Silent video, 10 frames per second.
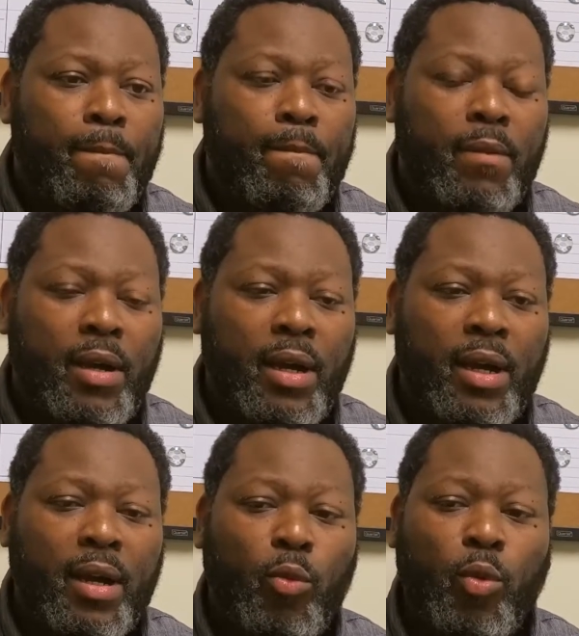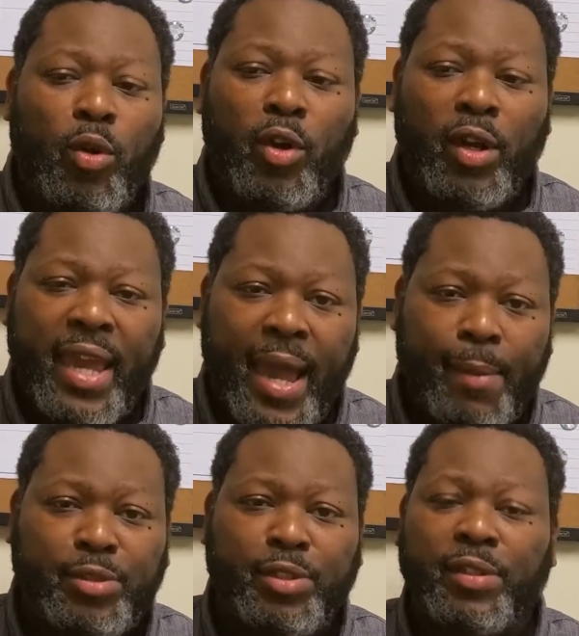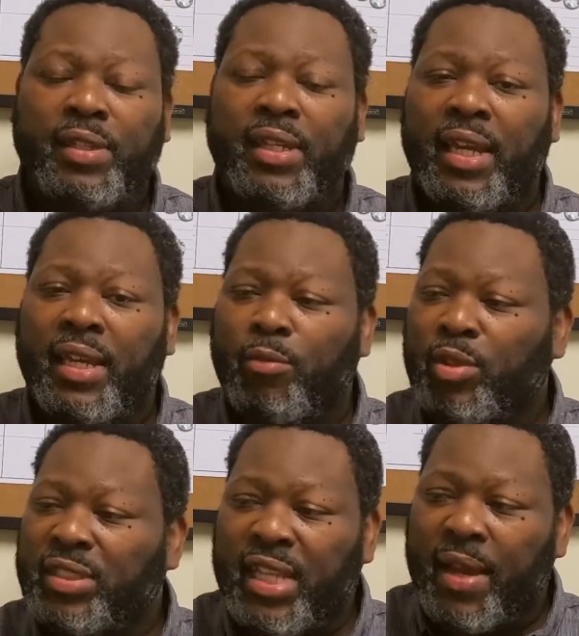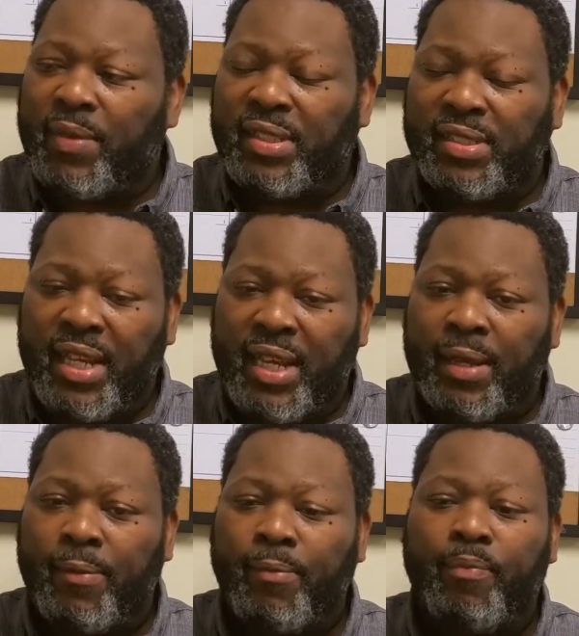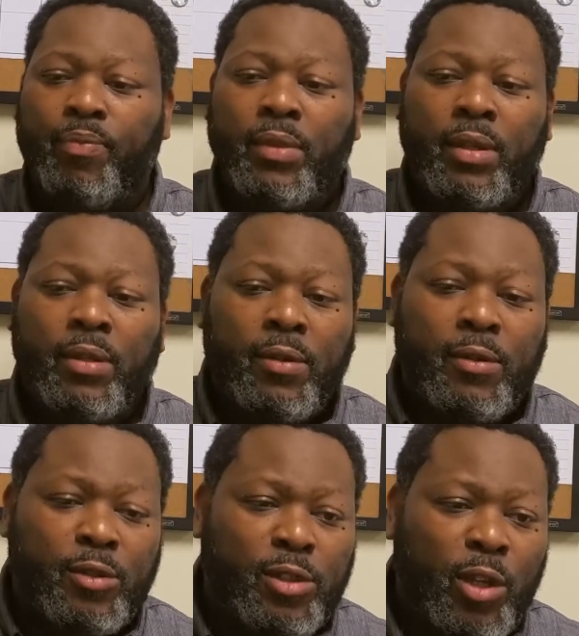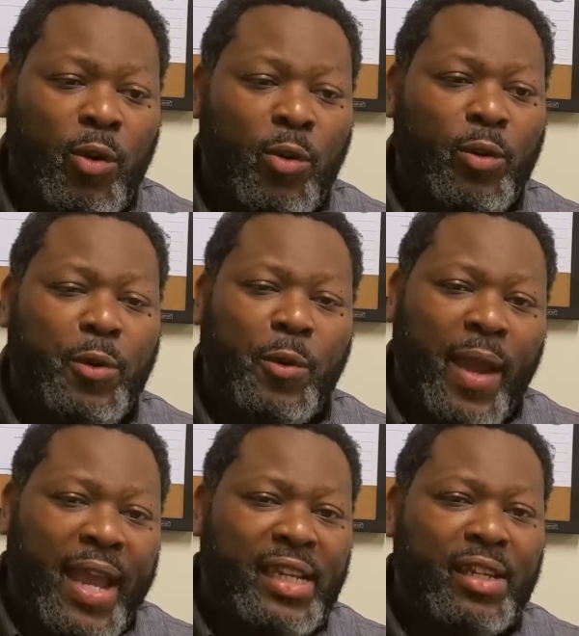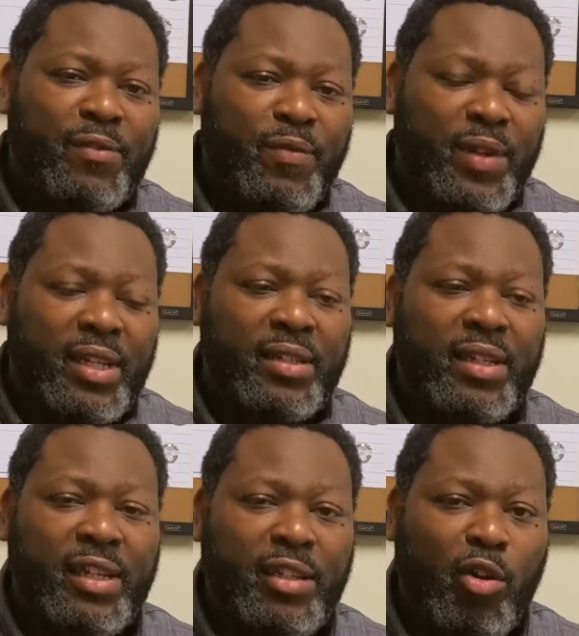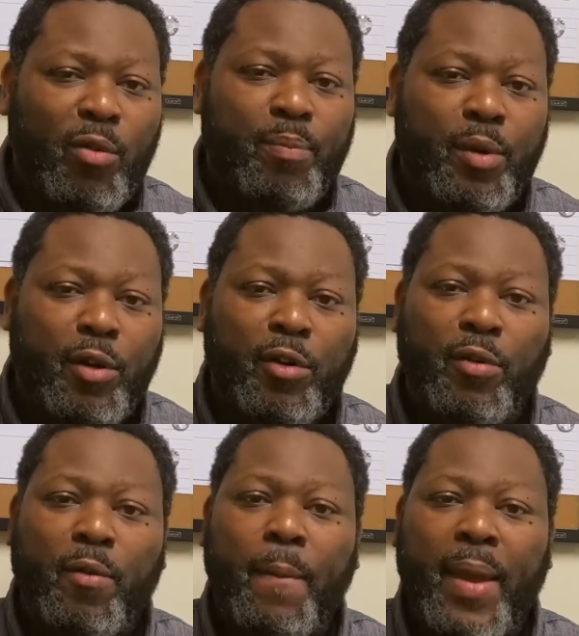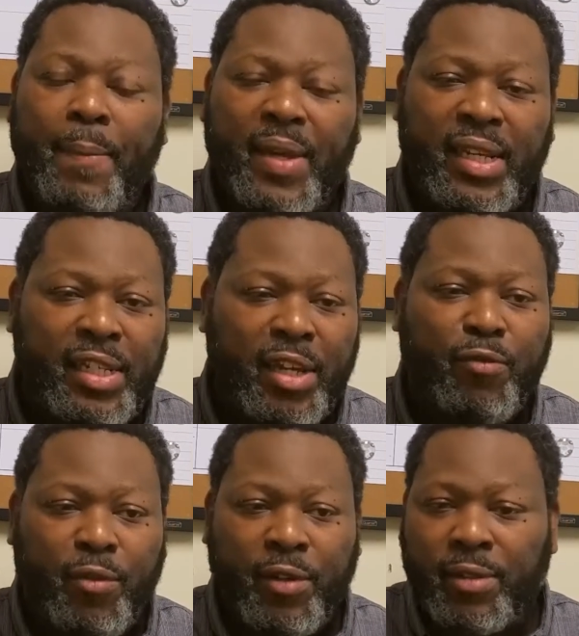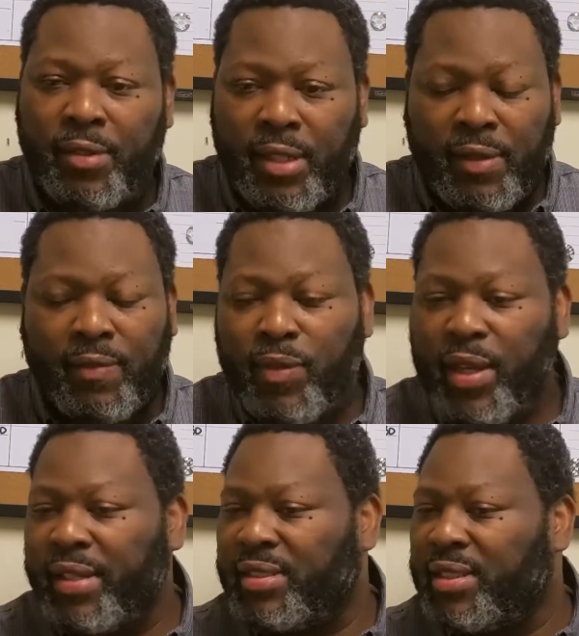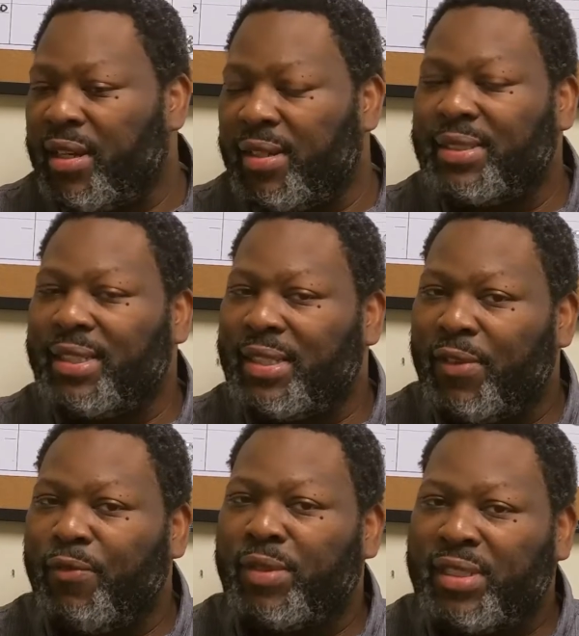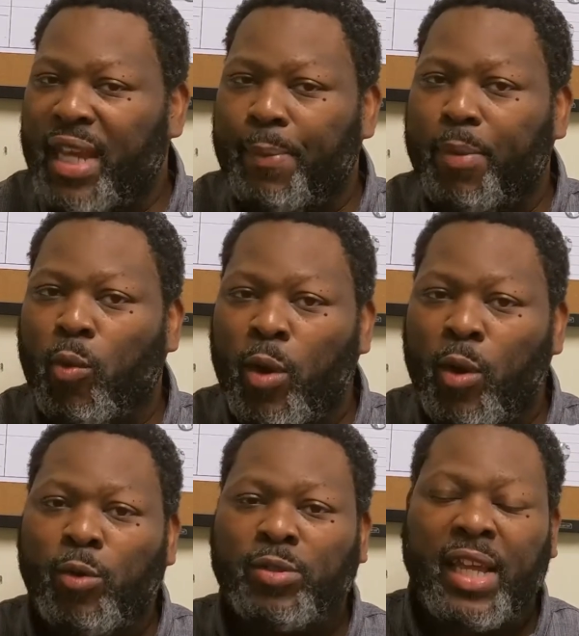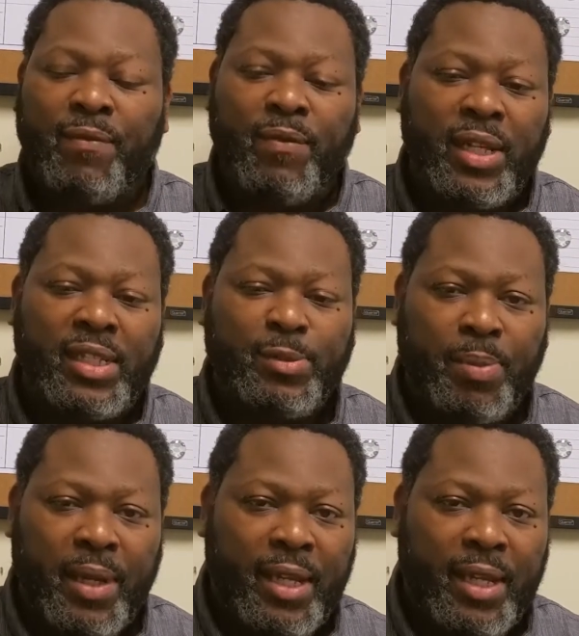were captured and was never the same. So creating the villain in your book may be different. There are tons of different type of roles that villains play.